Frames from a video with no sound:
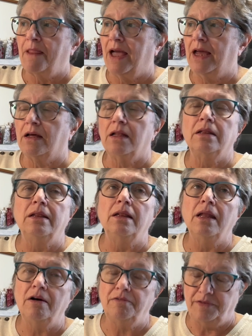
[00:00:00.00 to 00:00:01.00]
And I
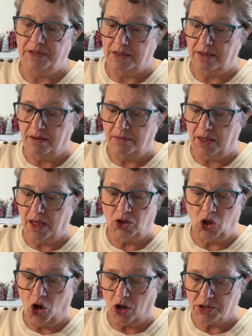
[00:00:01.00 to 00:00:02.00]
loved it a
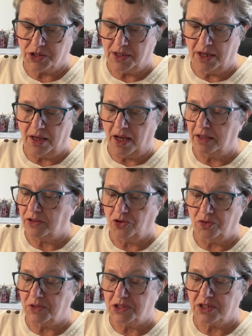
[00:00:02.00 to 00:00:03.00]
lot. I thought
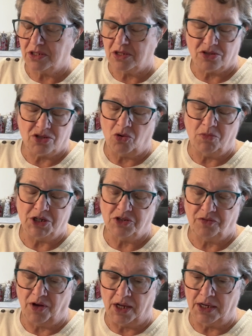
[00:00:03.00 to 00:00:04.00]
it was so much
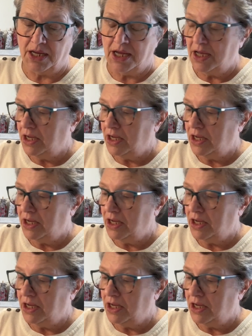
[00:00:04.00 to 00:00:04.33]
fun.